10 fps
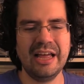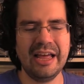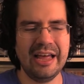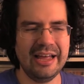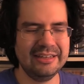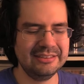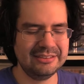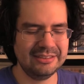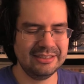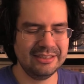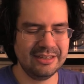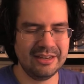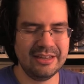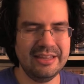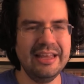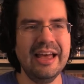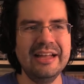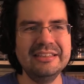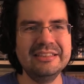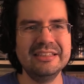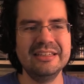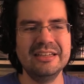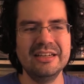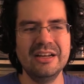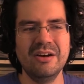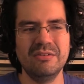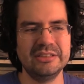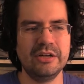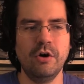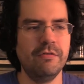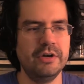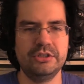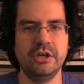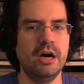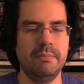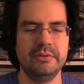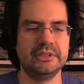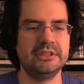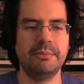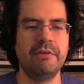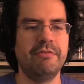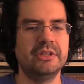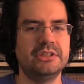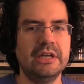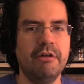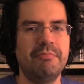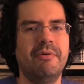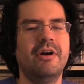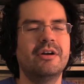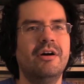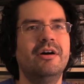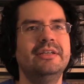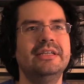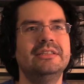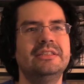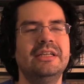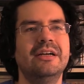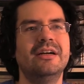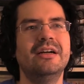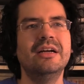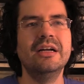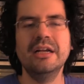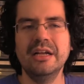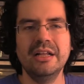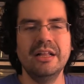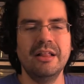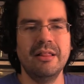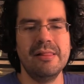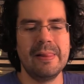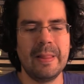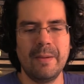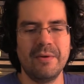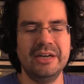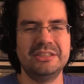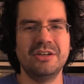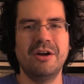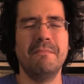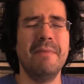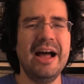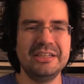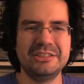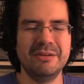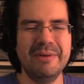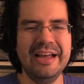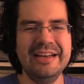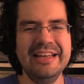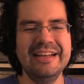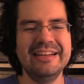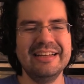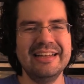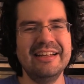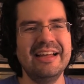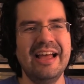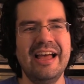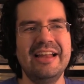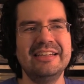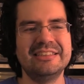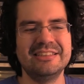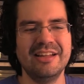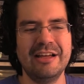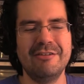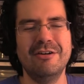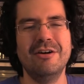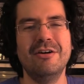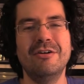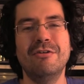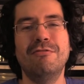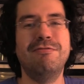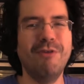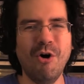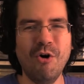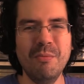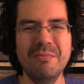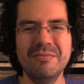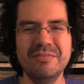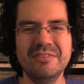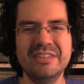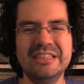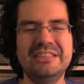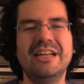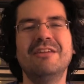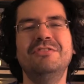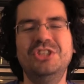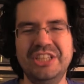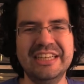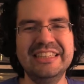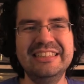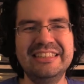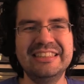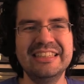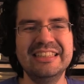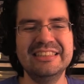And the end was like over top, like something for the South Park audience here, where he started masturbating and it's like foam instead of jizz.